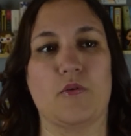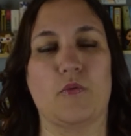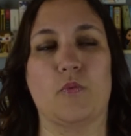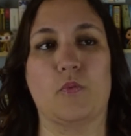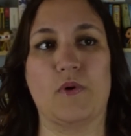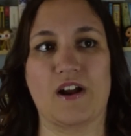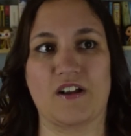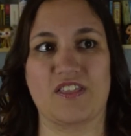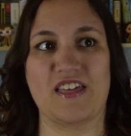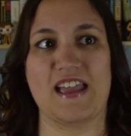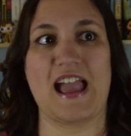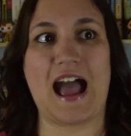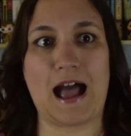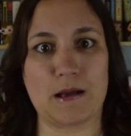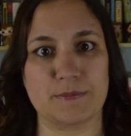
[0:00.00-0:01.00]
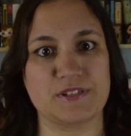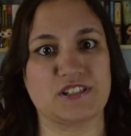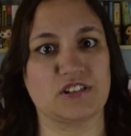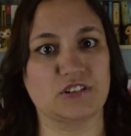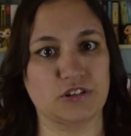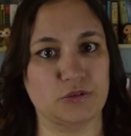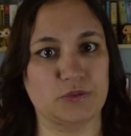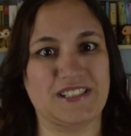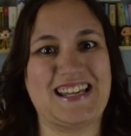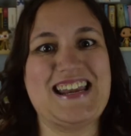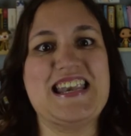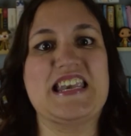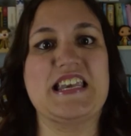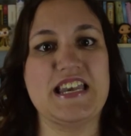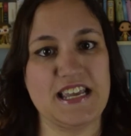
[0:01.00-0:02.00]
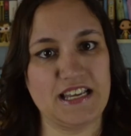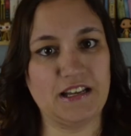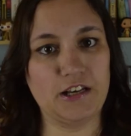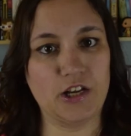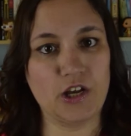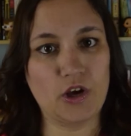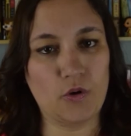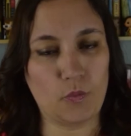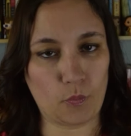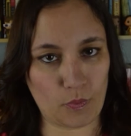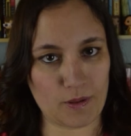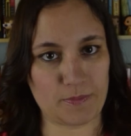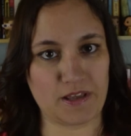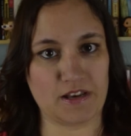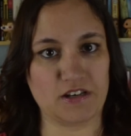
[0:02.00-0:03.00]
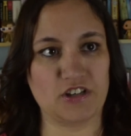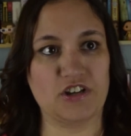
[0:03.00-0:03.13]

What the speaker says: where they absolutely need women.